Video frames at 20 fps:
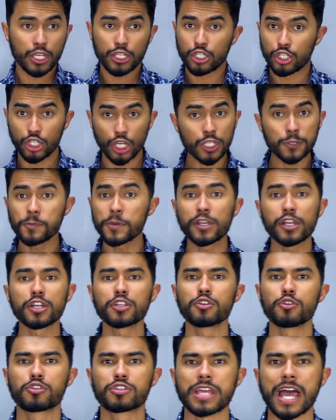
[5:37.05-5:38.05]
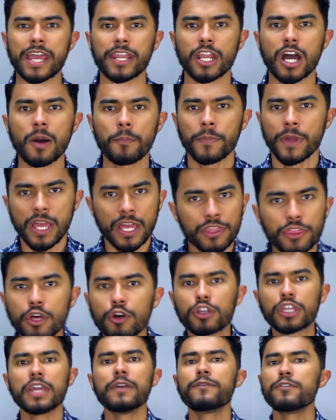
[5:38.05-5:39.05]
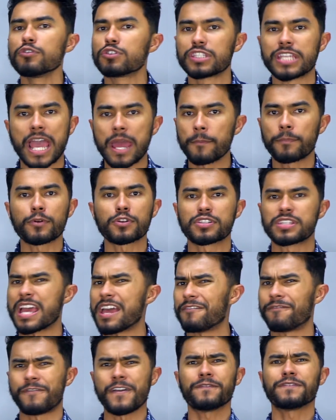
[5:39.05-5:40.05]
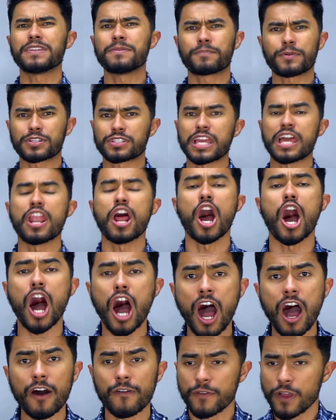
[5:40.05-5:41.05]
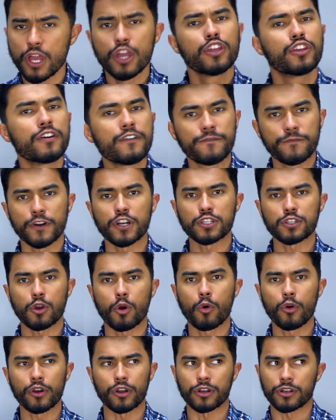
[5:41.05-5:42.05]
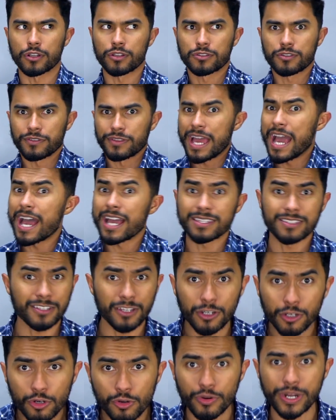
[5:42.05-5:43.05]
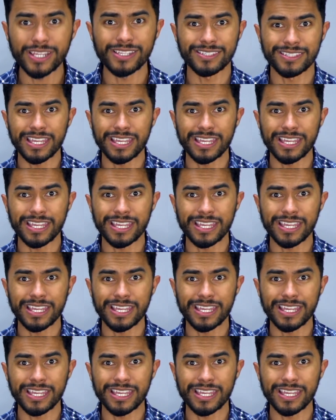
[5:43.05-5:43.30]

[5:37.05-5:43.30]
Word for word: just because you sign up, they'll give you 10%, 15% off your first order. So that's great